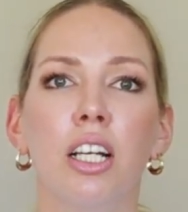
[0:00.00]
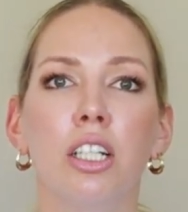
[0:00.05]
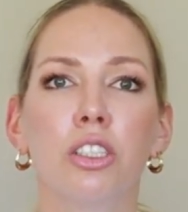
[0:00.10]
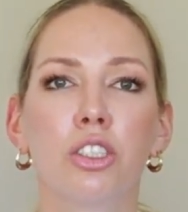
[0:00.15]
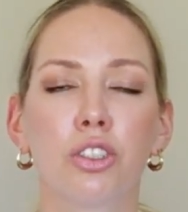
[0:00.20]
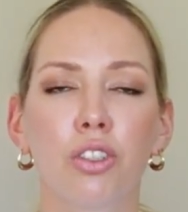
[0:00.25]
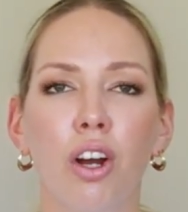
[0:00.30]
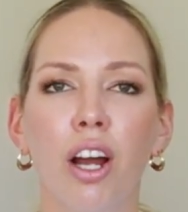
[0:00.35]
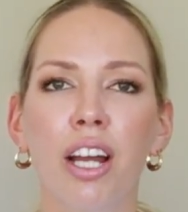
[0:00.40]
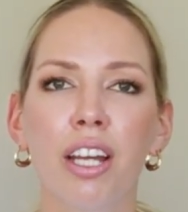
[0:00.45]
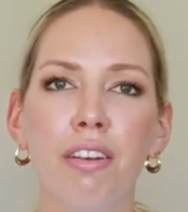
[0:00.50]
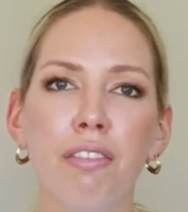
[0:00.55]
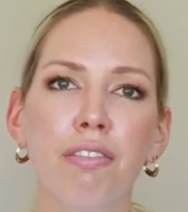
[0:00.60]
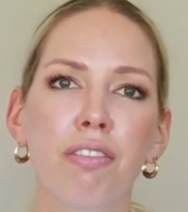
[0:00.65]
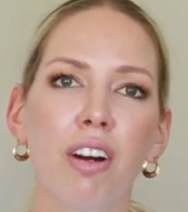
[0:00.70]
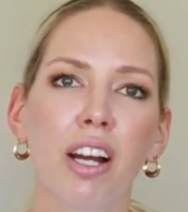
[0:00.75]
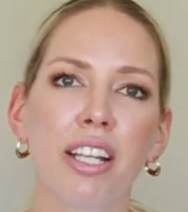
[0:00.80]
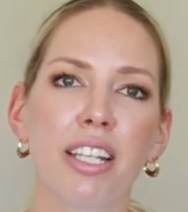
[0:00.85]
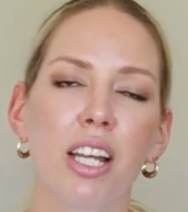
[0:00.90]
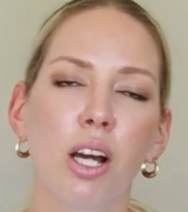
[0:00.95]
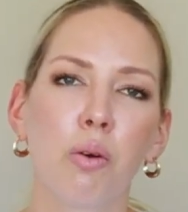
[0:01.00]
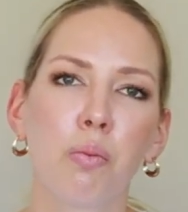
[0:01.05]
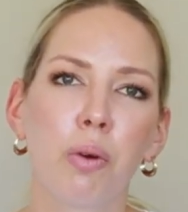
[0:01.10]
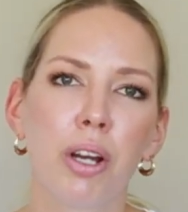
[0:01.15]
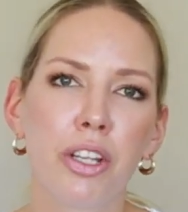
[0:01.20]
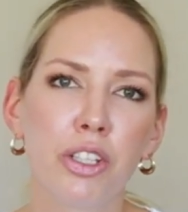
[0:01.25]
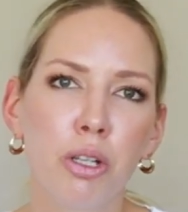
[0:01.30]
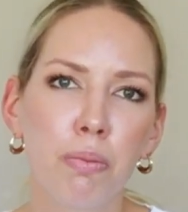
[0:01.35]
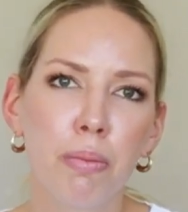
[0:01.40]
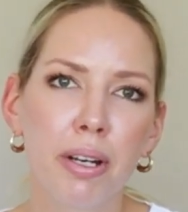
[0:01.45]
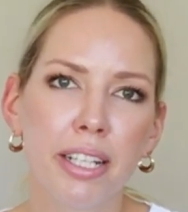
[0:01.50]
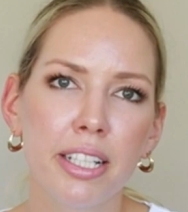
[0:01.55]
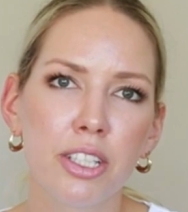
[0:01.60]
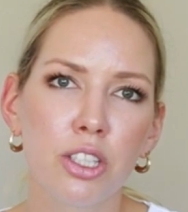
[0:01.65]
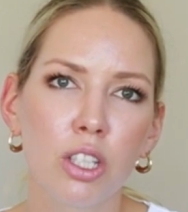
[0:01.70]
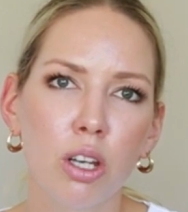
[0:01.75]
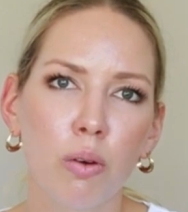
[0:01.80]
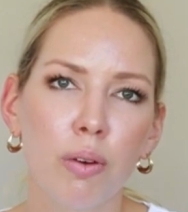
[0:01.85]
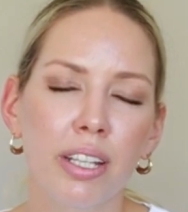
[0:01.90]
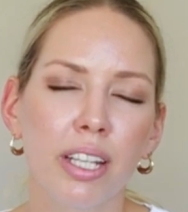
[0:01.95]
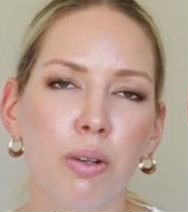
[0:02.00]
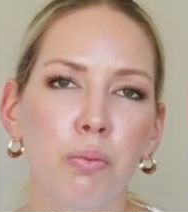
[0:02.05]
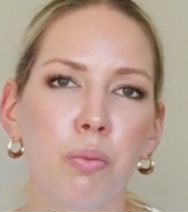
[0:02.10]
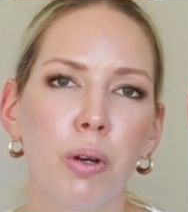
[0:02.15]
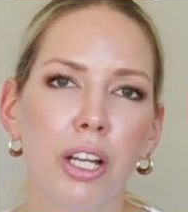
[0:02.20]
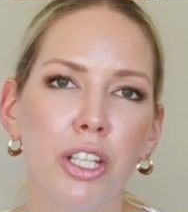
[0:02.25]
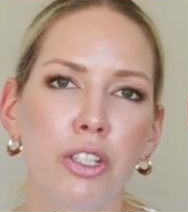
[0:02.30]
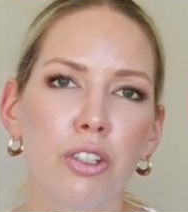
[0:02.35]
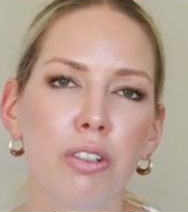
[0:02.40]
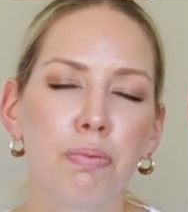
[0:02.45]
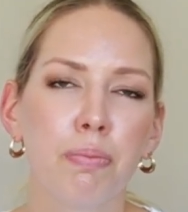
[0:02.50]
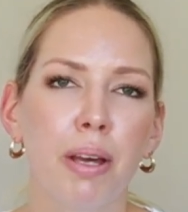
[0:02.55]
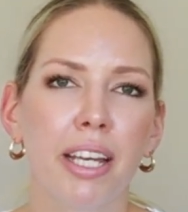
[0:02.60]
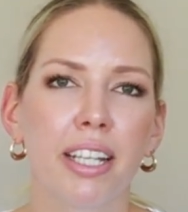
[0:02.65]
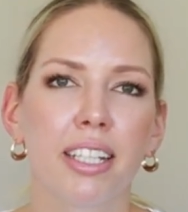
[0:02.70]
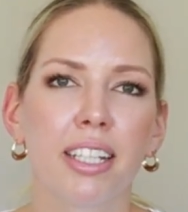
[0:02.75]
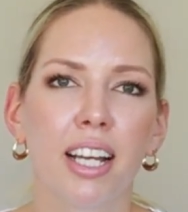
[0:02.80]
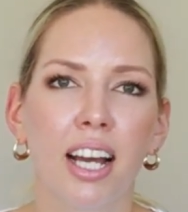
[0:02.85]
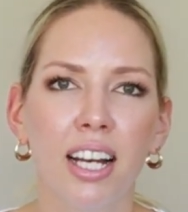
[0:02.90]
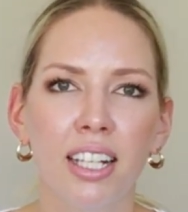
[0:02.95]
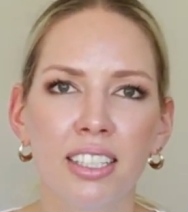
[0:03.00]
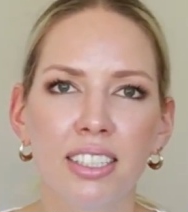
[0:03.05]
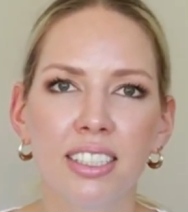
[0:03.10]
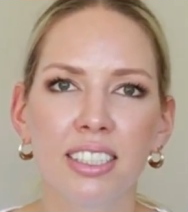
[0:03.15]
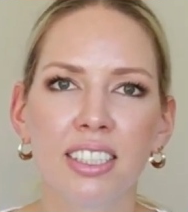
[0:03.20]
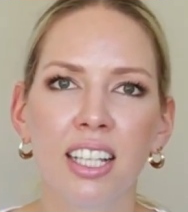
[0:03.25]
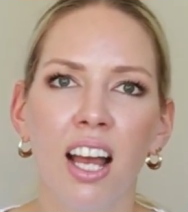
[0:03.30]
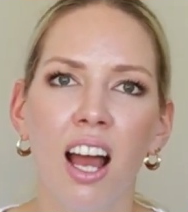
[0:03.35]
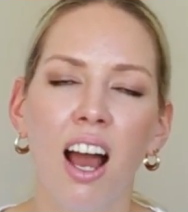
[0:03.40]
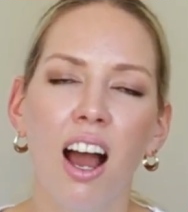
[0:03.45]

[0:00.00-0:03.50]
Try and find out where your money is going and where you can make cuts.